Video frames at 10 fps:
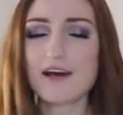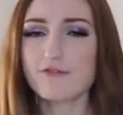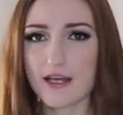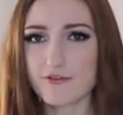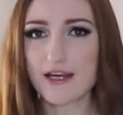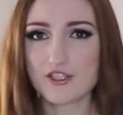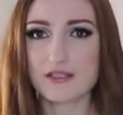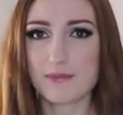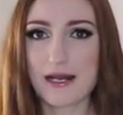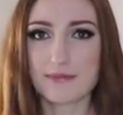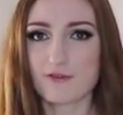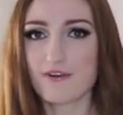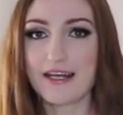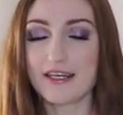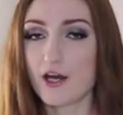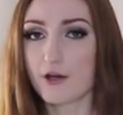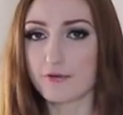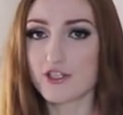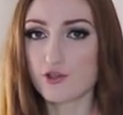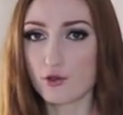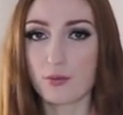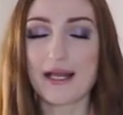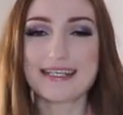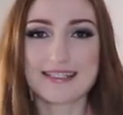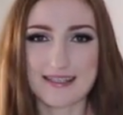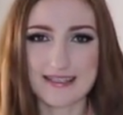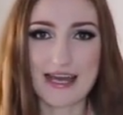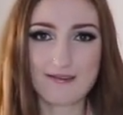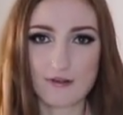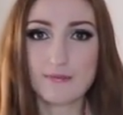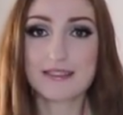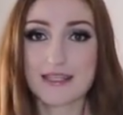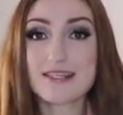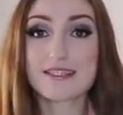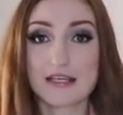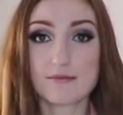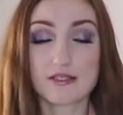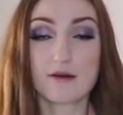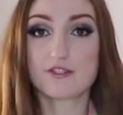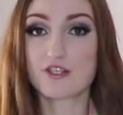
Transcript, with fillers: I've never actually been able to find an original place that this came from. It does seem as though it